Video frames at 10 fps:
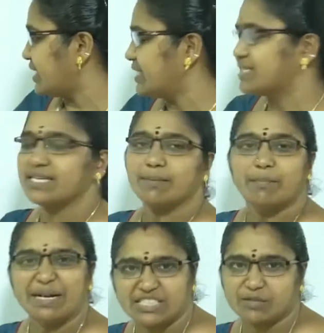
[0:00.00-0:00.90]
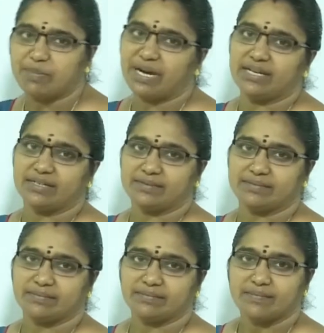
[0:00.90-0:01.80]
is bachpan.
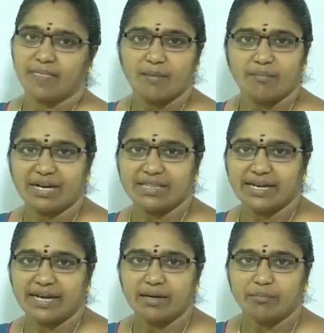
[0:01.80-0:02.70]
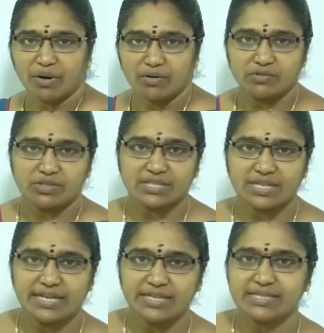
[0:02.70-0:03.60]
But the
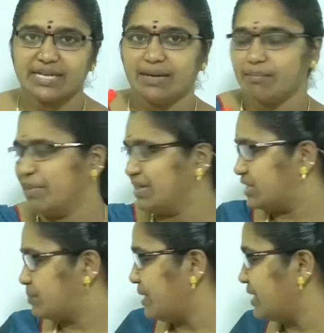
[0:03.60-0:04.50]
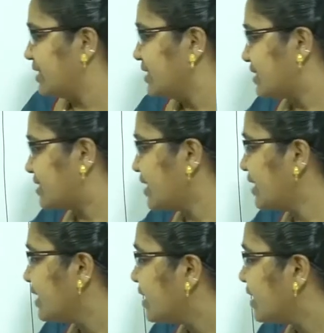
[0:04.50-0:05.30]
pronunciation is bachpan. See,